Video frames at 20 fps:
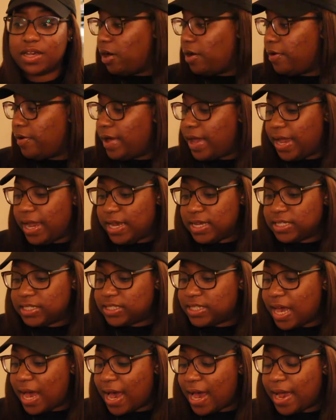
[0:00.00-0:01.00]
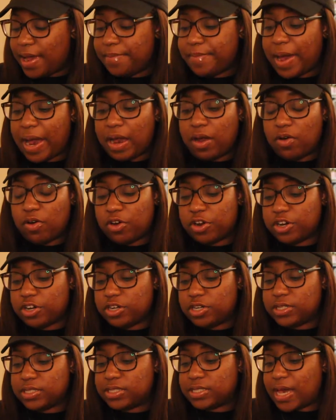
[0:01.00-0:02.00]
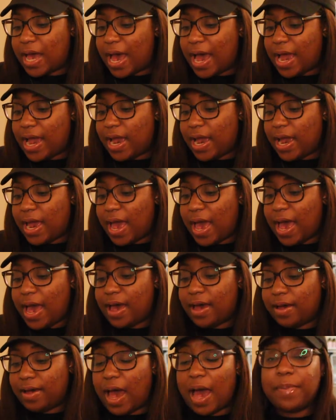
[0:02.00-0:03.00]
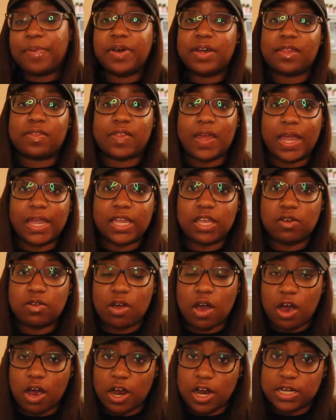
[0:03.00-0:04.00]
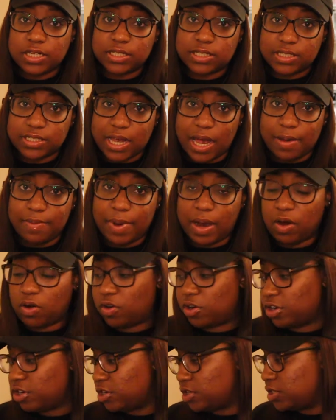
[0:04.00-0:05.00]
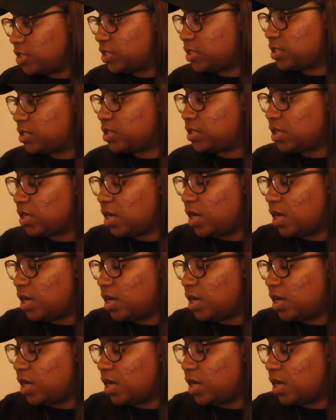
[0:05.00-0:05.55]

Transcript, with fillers: So inside my orders, I have I put thank you cards inside my orders.